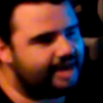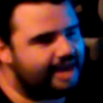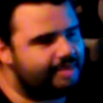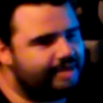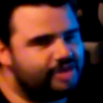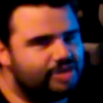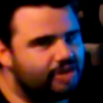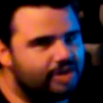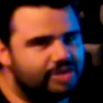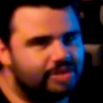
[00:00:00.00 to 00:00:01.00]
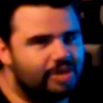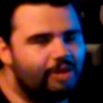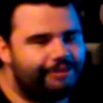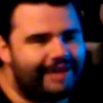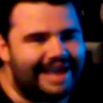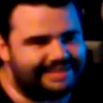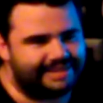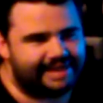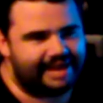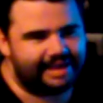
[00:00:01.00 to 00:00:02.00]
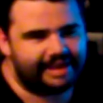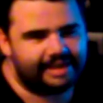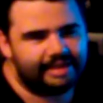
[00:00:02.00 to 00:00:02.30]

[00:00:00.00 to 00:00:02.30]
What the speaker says: an image look so fascinating.